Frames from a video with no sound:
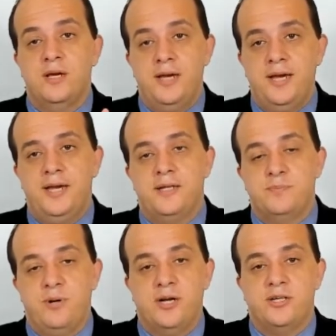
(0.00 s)

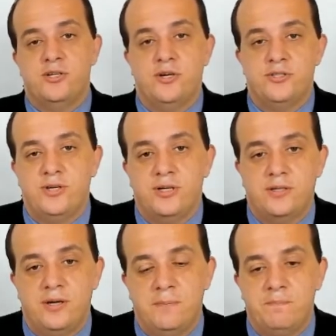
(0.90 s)
and
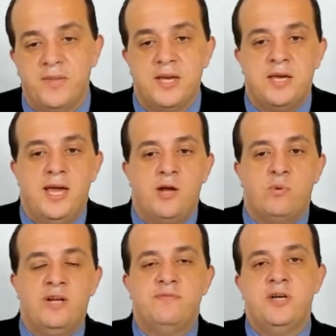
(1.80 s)
PocketCard.com. And
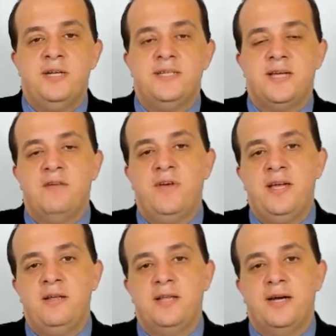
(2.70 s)
what I've done is I've
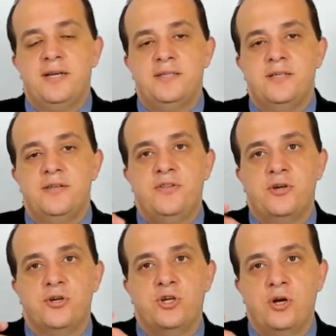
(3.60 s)
analyzed
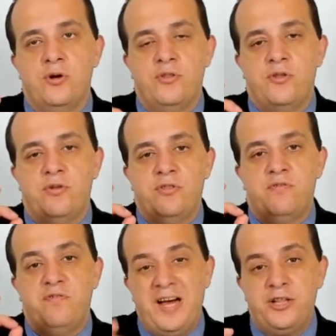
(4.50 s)

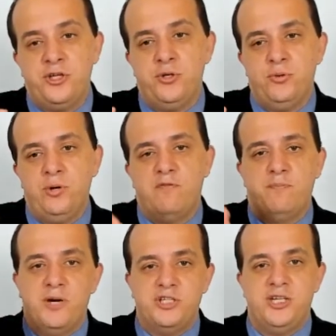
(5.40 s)
the value of
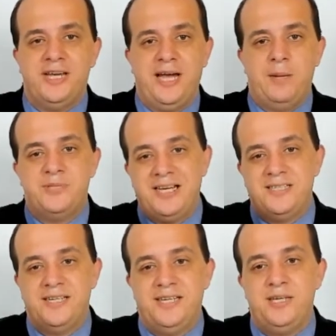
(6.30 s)
budgeting apps as
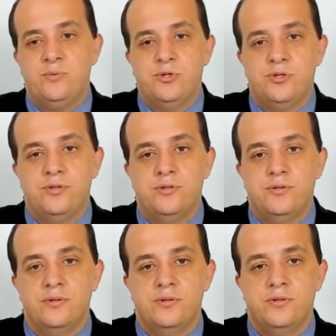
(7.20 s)
a keyword,
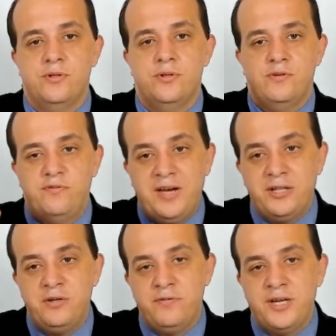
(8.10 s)
the
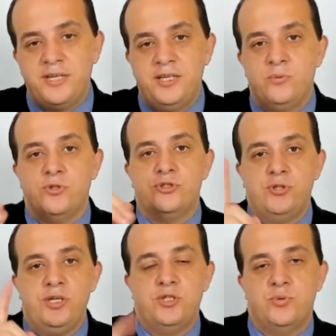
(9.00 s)
value of that keyword
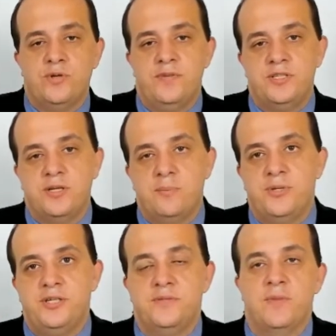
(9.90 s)
to each one of these
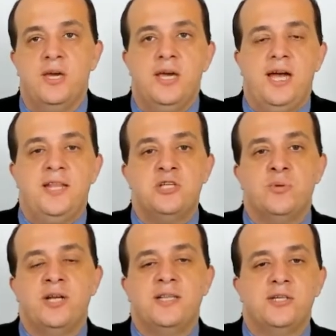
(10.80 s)
companies. And that's
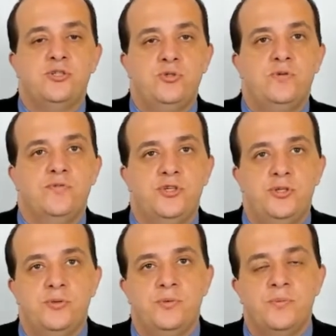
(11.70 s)
what I'd like to do for you.